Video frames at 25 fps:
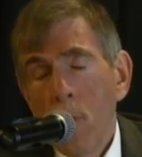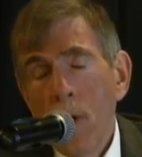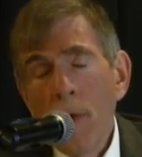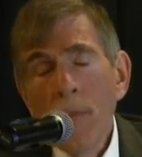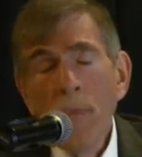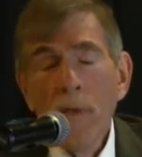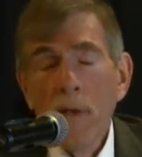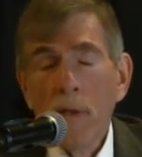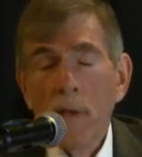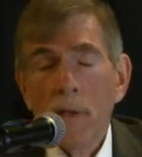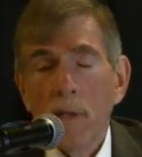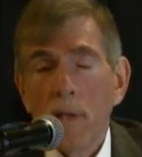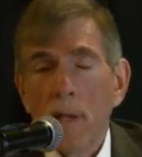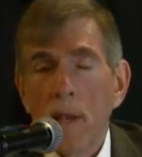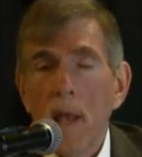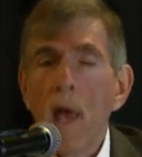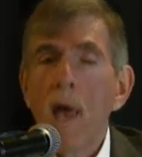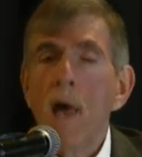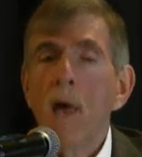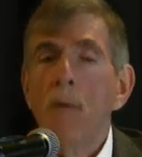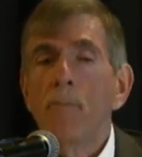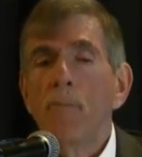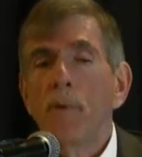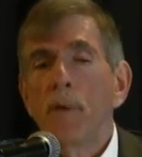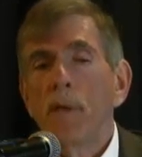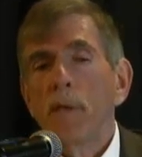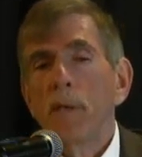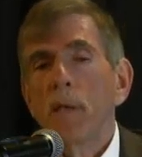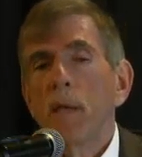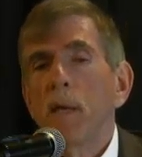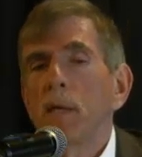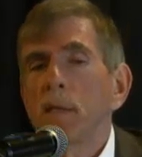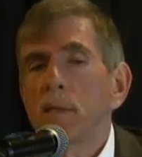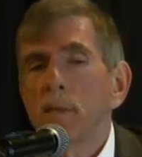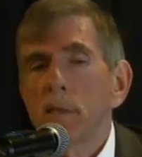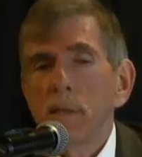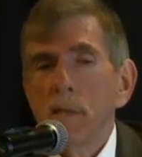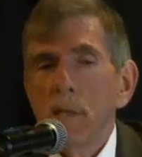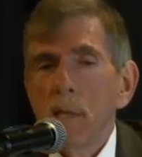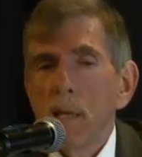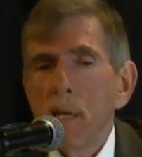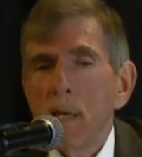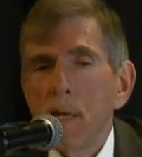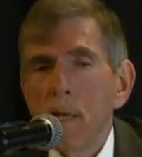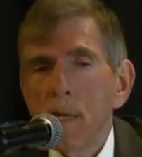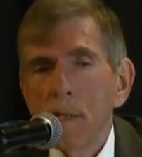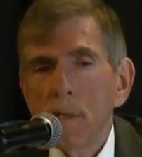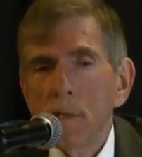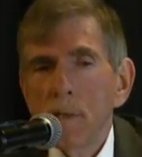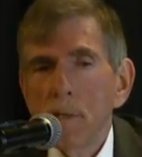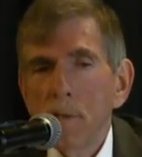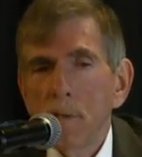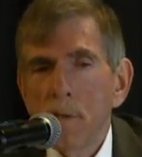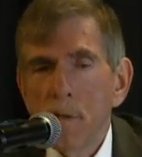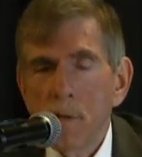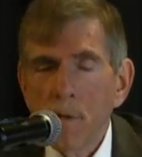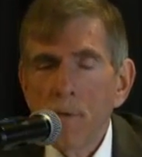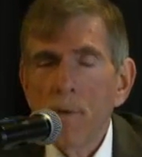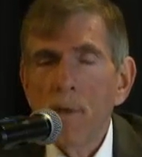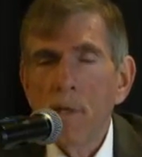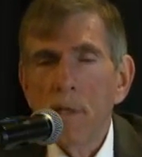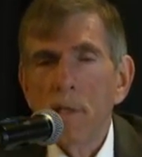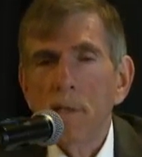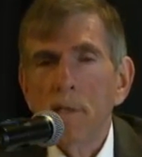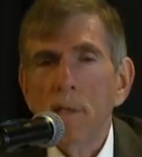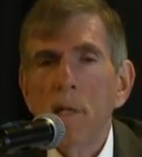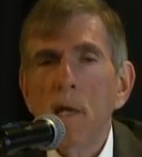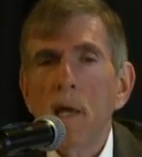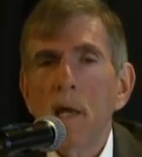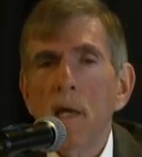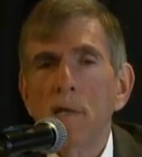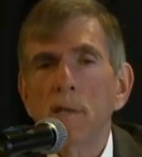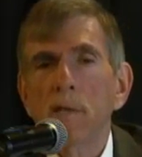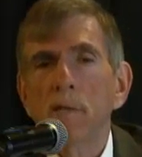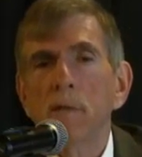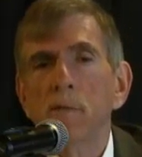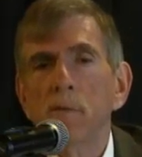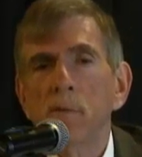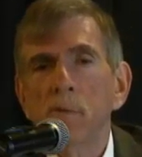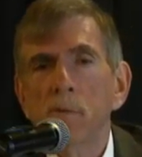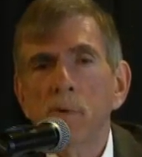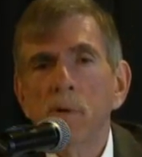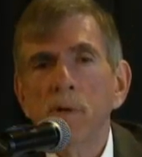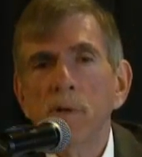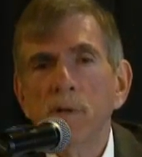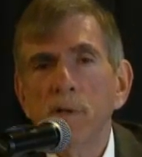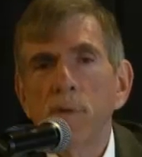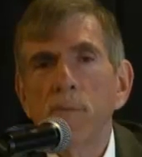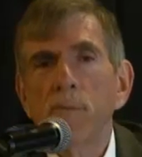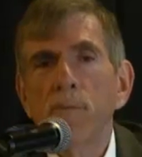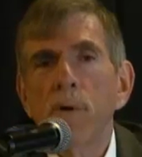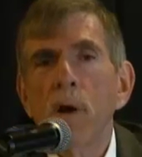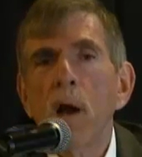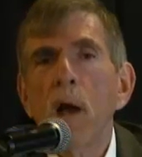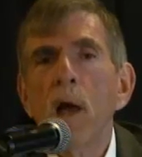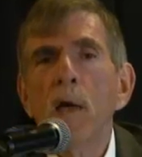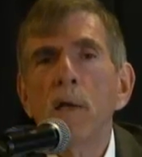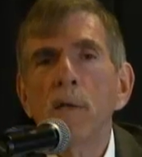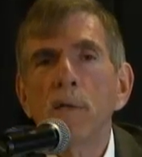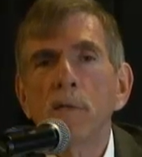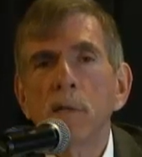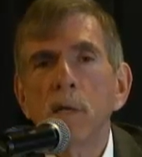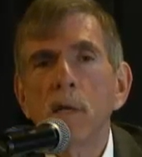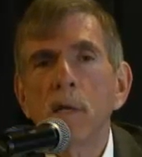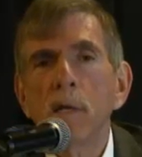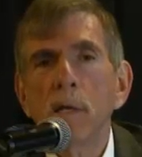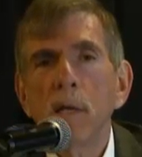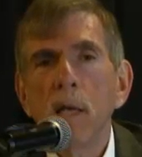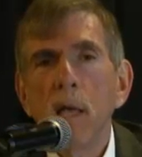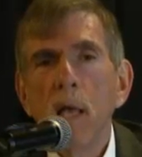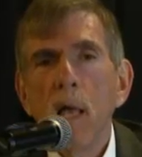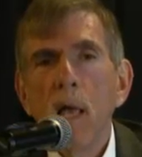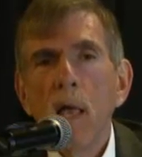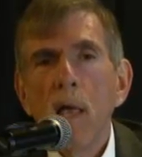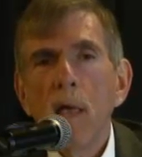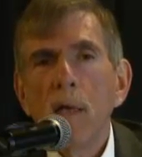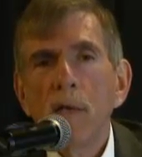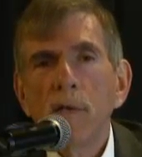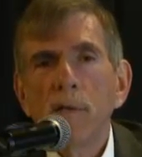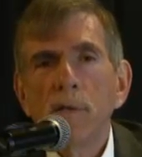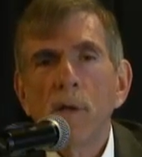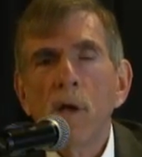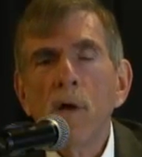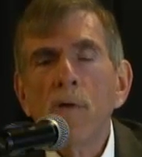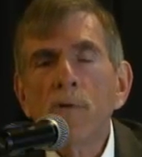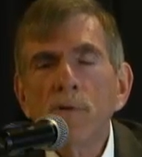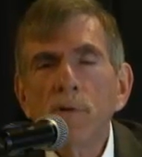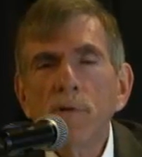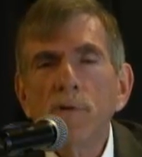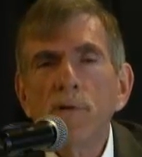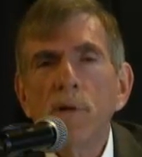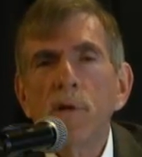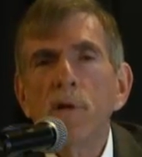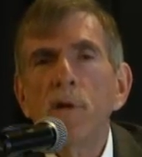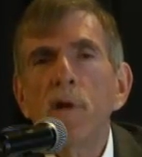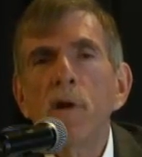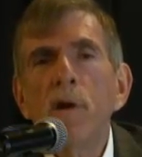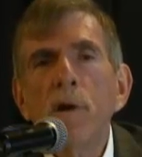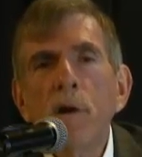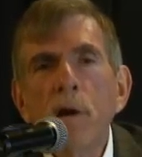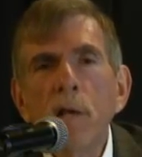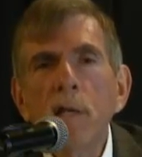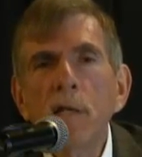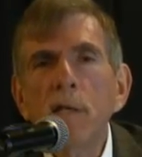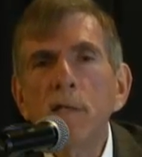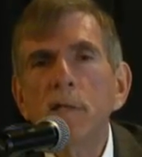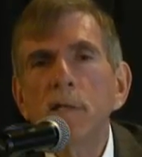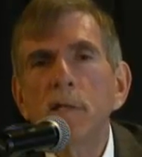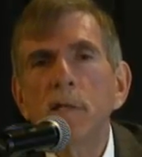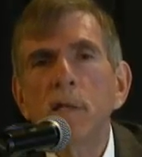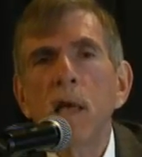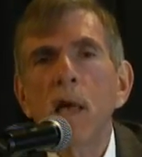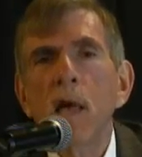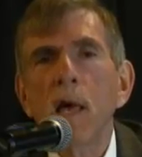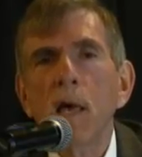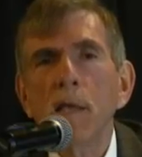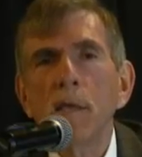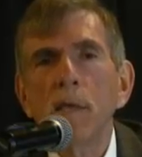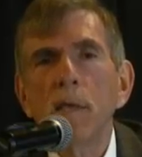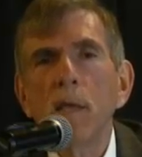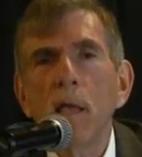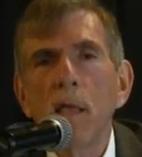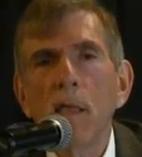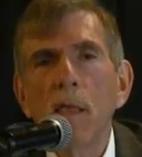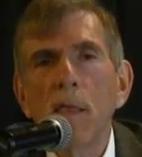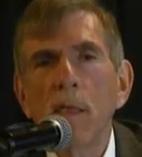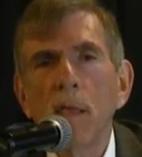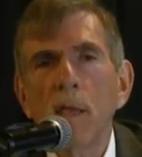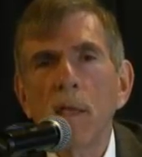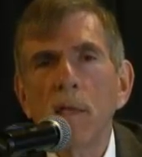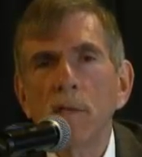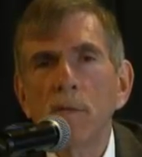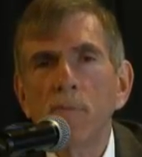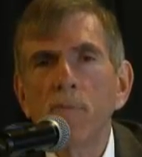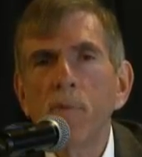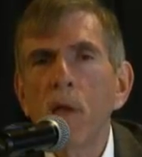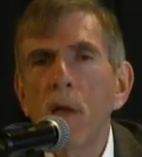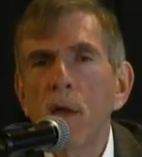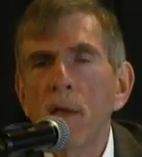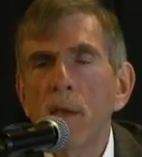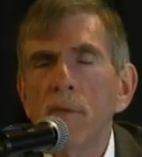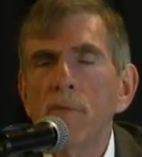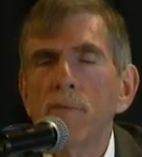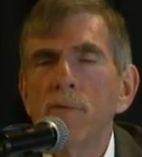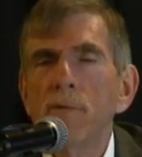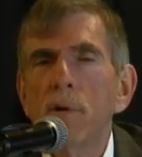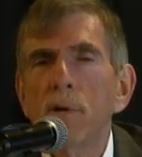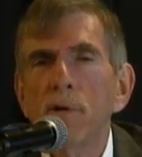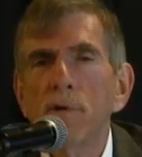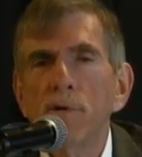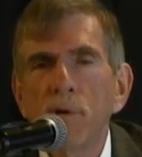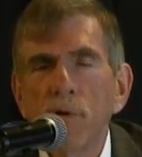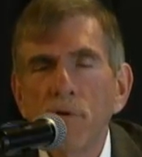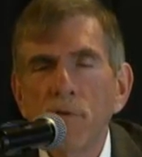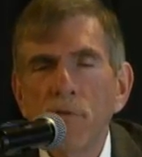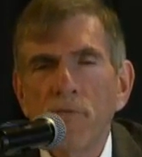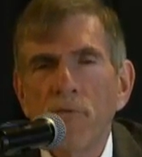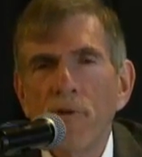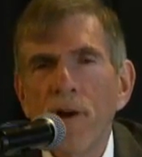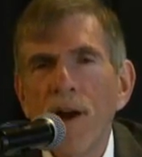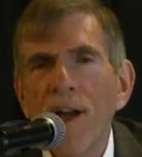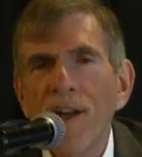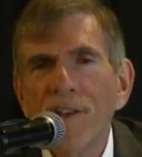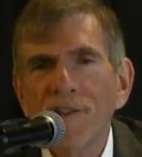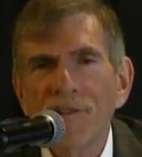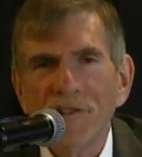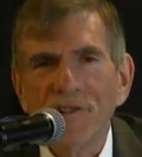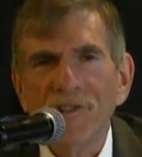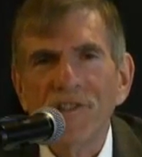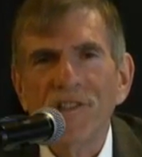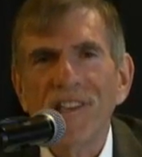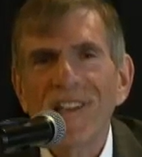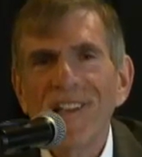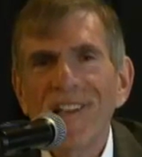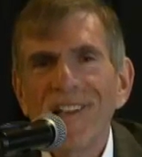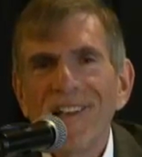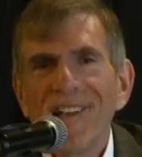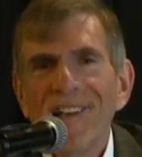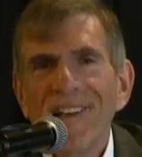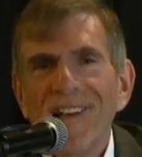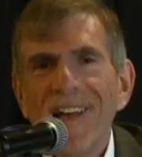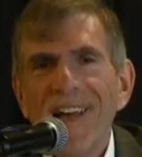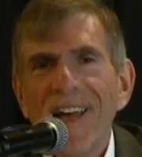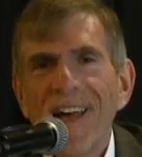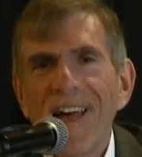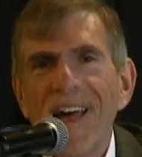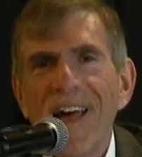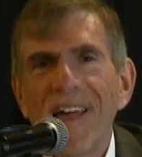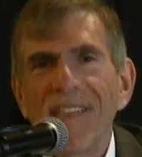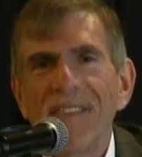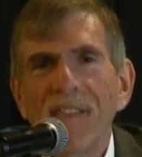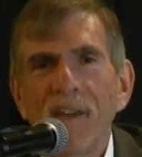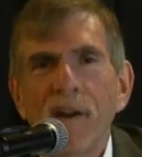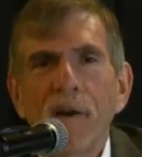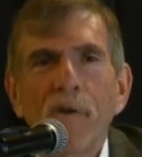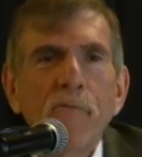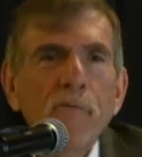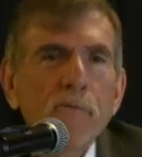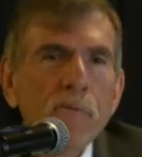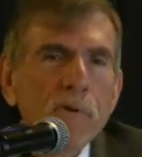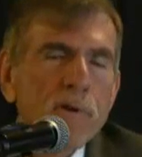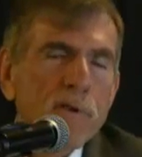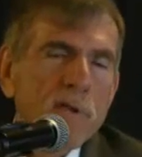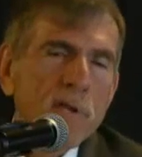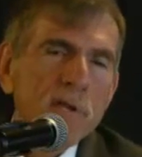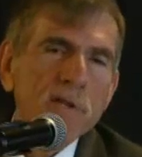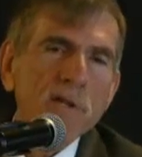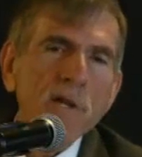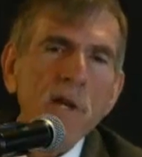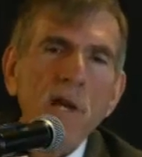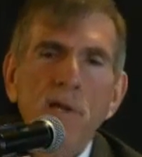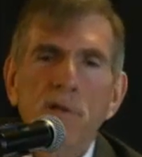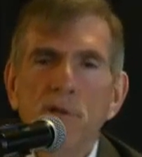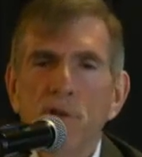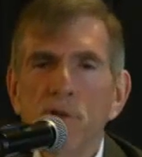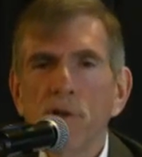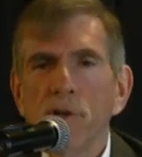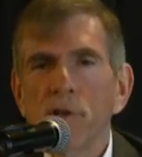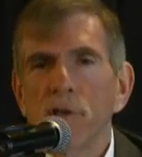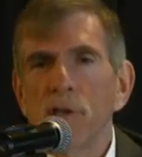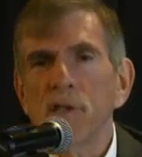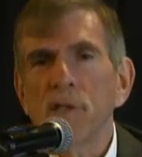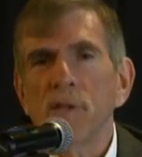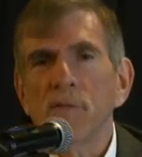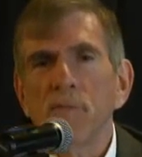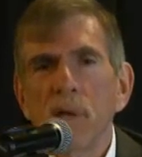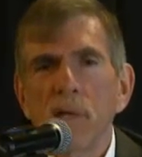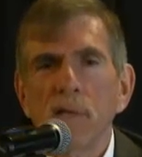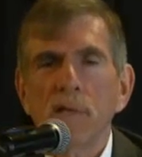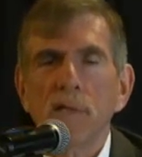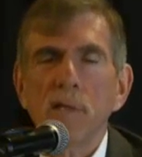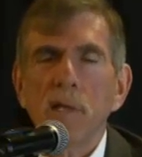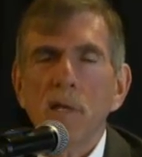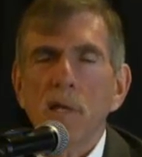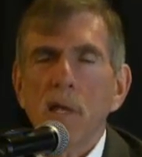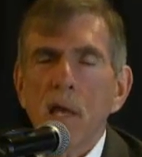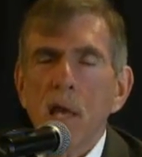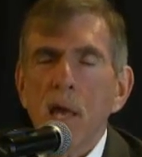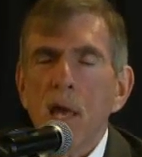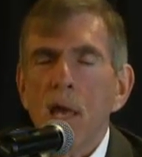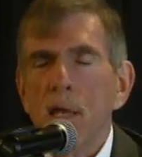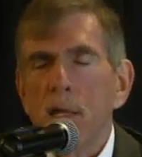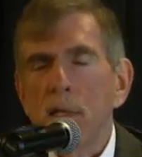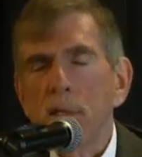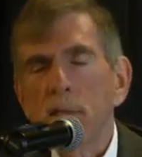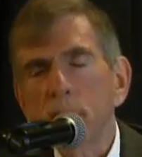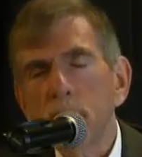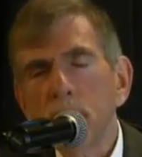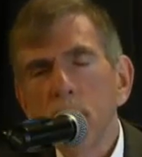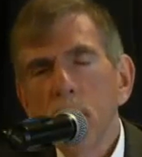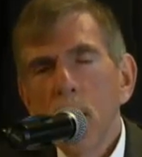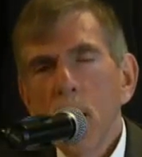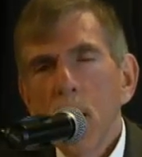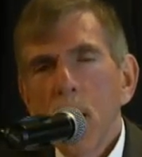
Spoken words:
thing that happened in two of these cases was surprising. Social Security said these plaintiffs are too fragile, and therefore the judge should dismiss the case.